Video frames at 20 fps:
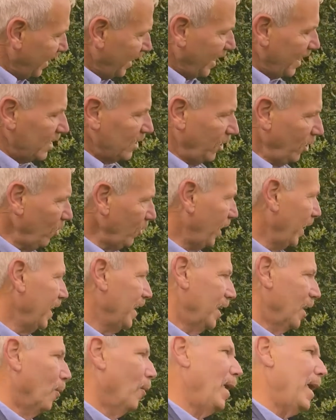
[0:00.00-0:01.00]
he's lucky
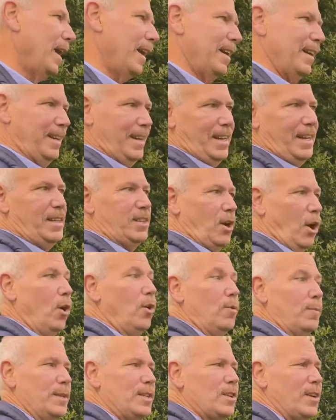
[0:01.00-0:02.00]
in a way. He's
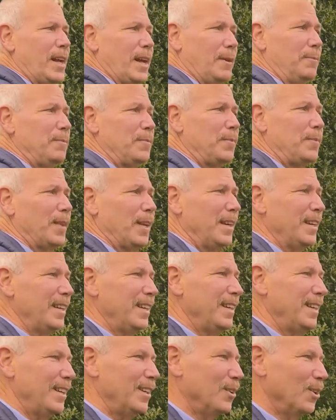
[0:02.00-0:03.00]
home, isn't he?
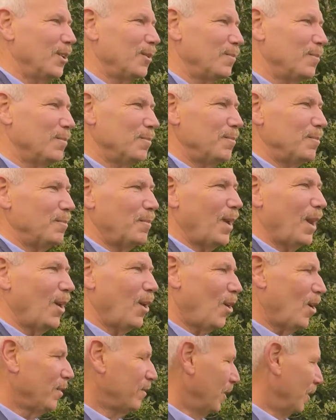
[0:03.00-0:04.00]
A
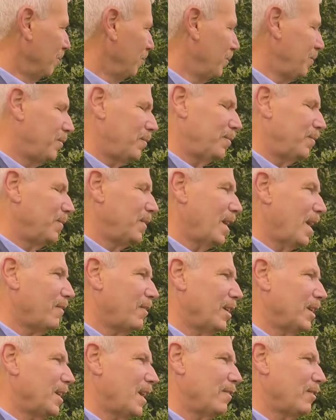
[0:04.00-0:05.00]
lot of them
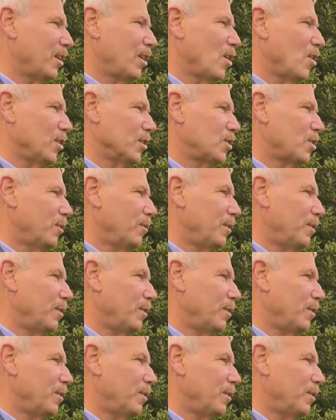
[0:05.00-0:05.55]
never got to